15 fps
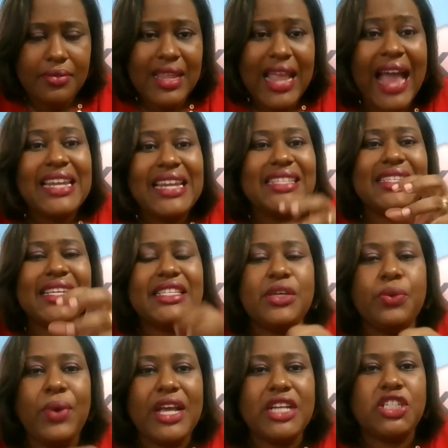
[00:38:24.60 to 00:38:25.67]
And this
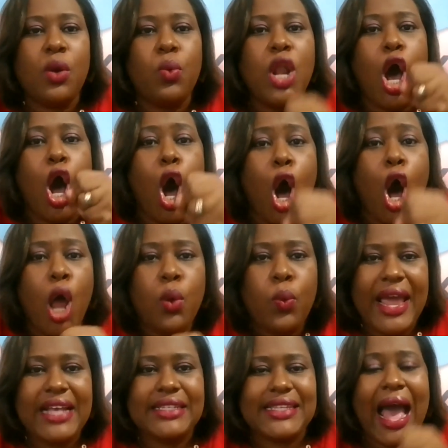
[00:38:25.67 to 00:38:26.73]
situation will
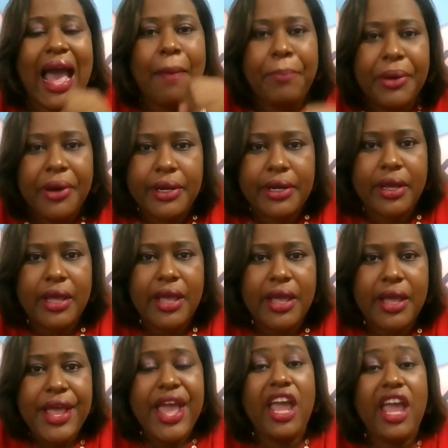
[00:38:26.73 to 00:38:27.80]
always happen
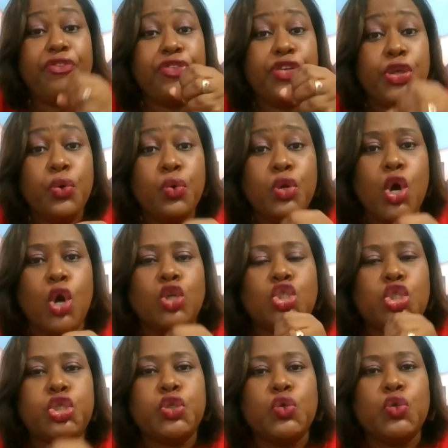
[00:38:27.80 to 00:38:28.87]
if you don't
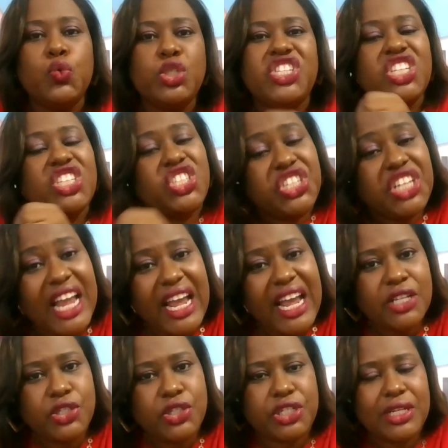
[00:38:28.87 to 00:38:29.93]
choose to
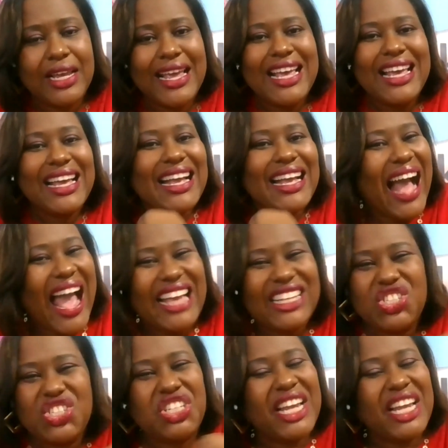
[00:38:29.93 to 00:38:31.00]
change. Guys,
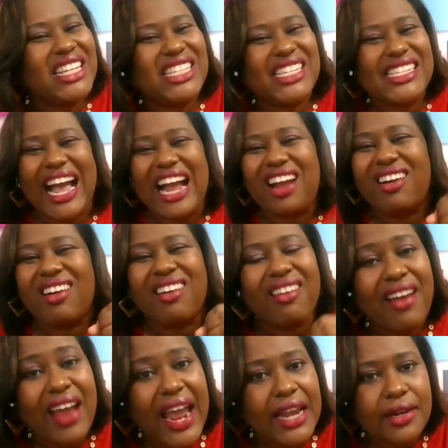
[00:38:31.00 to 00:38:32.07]
change is a
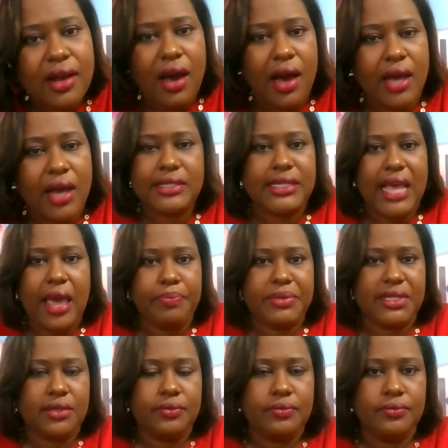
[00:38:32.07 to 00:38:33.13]
great concept.